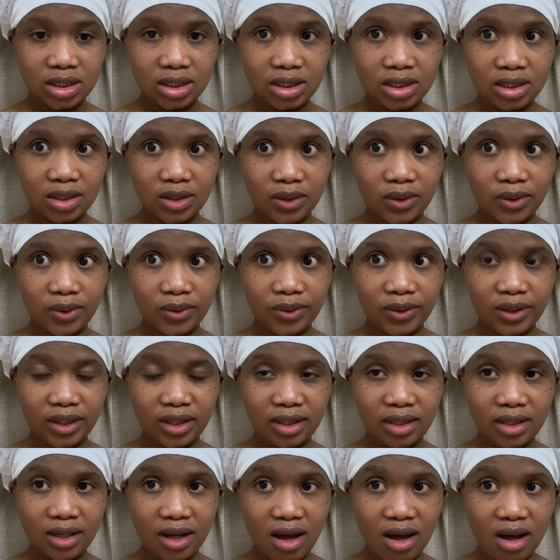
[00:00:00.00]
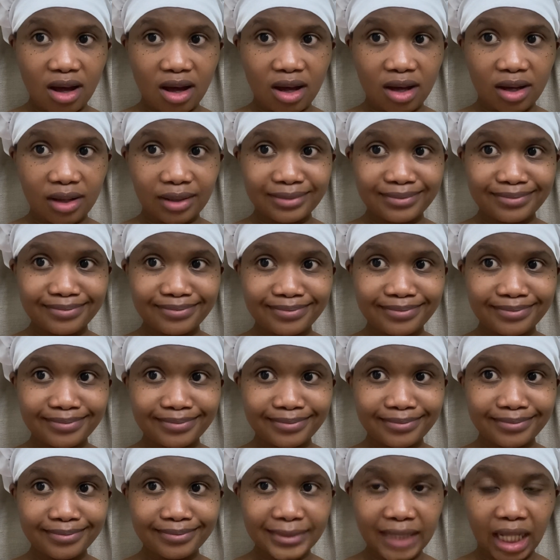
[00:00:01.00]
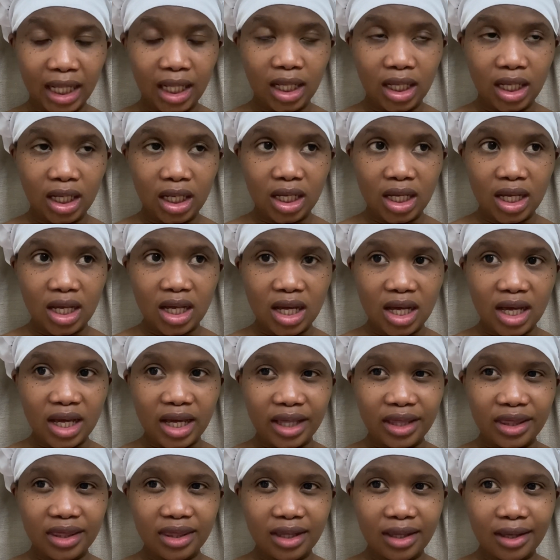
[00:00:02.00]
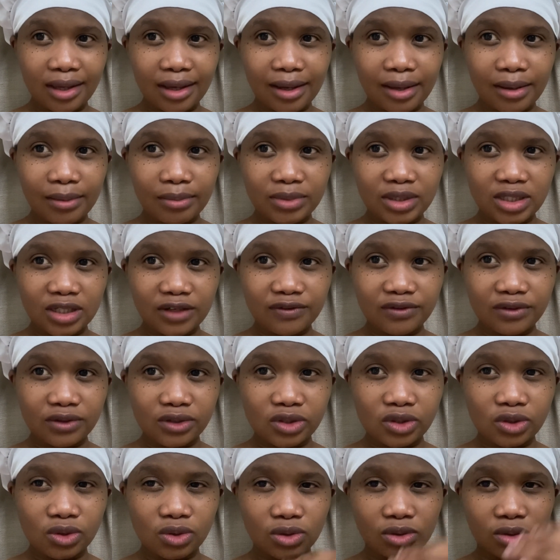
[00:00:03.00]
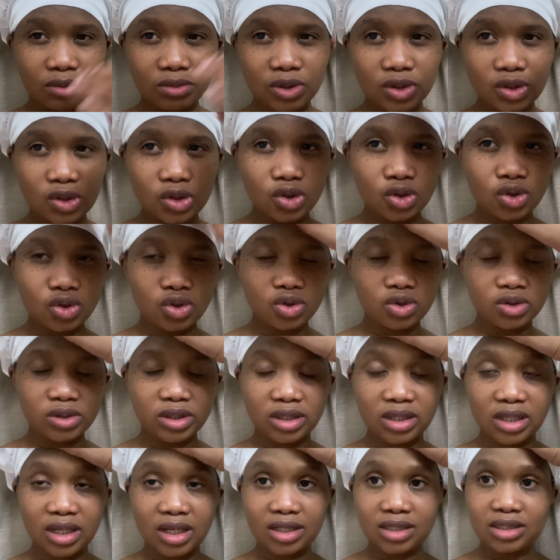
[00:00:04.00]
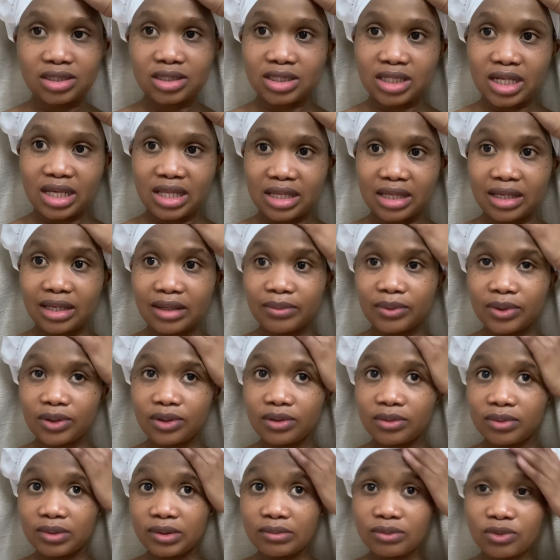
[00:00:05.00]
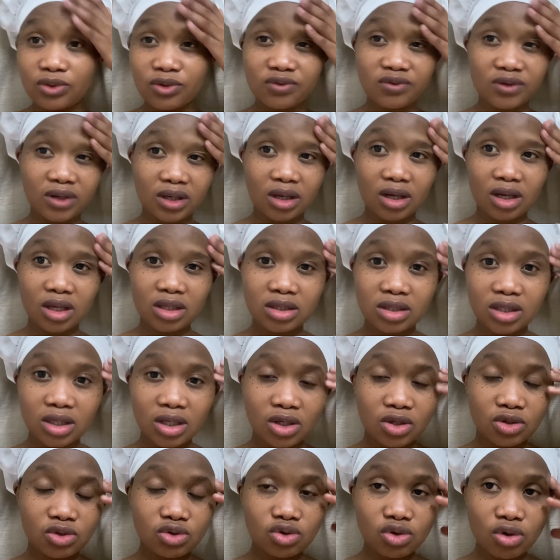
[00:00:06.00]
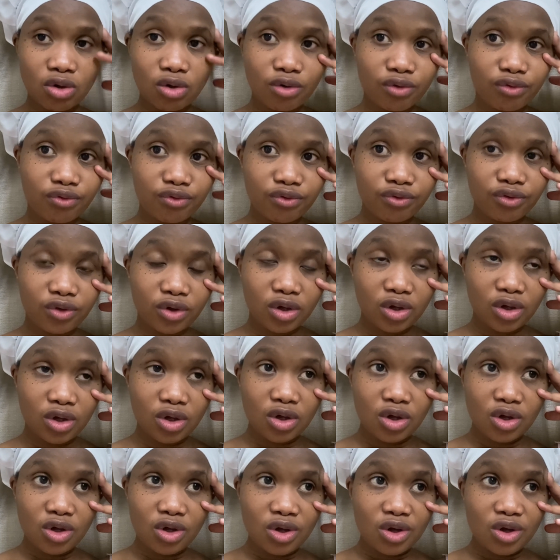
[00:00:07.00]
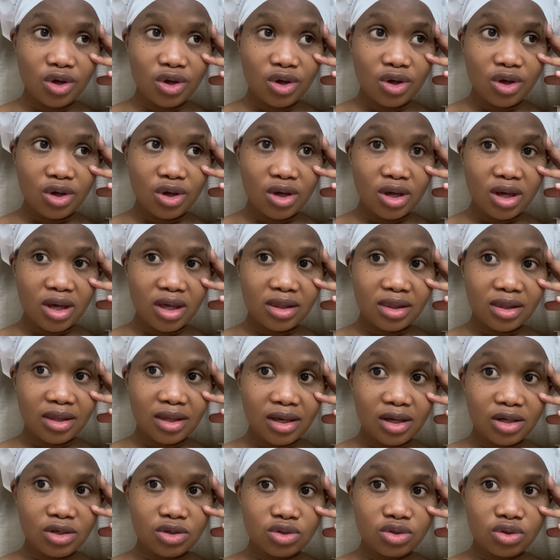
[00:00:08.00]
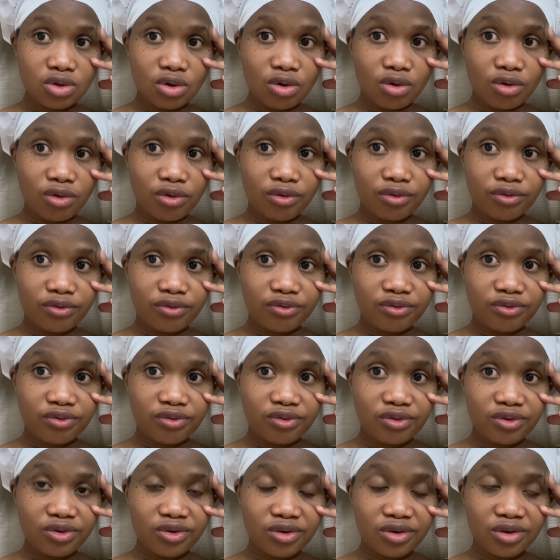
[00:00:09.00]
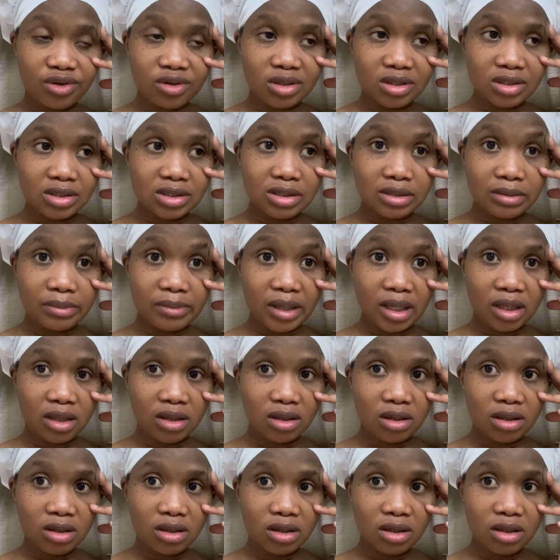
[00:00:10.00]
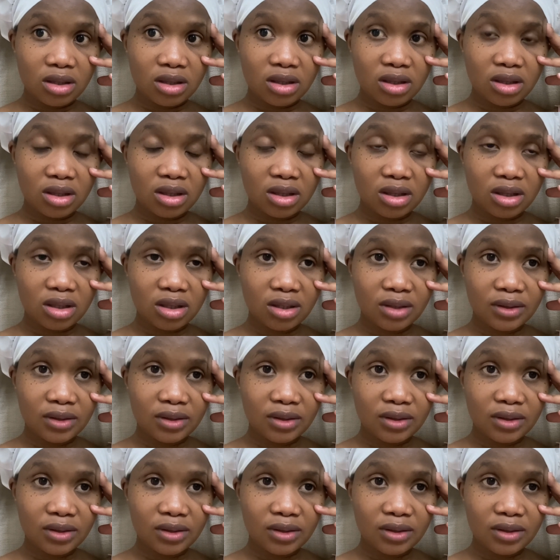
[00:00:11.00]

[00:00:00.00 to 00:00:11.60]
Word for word: so yeah i think i'm definitely gonna be doing that i think i'm gonna be moving at the end of at the end of this month